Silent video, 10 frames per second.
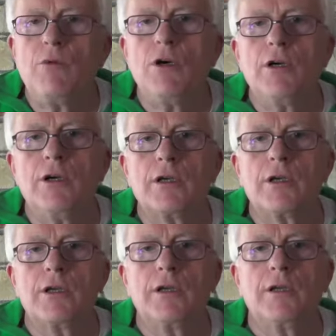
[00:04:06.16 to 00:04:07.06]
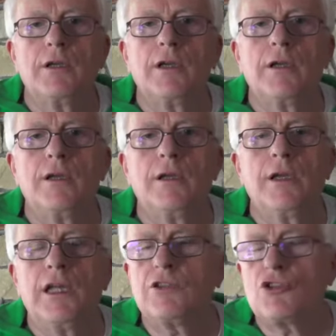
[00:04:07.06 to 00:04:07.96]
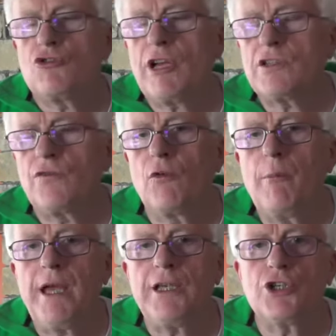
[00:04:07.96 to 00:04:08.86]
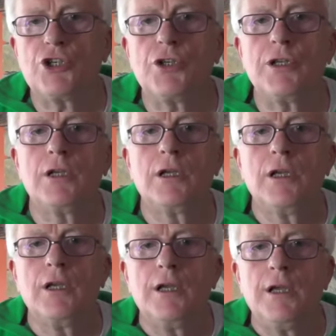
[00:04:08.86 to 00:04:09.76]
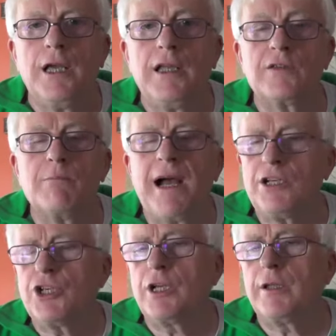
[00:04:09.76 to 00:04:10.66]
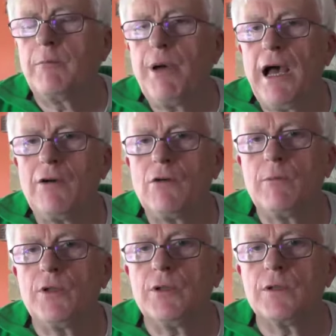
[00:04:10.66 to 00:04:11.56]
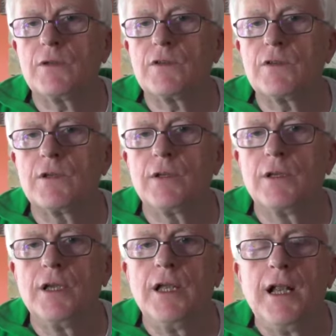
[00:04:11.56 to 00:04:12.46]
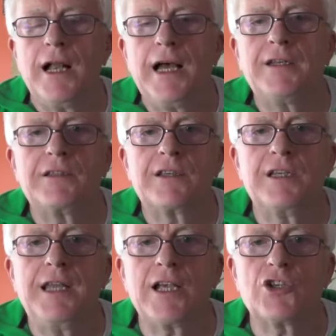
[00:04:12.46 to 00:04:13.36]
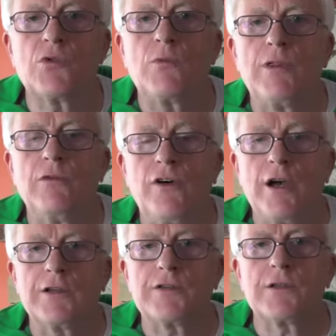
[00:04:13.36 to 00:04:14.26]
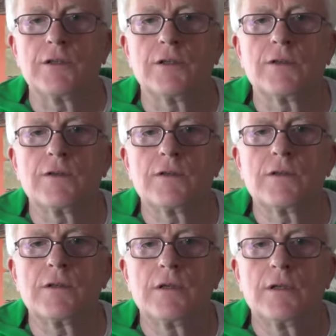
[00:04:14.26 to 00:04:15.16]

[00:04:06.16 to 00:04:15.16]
work, it's transformation, it's magical empowerment, and it's connection with the vastness.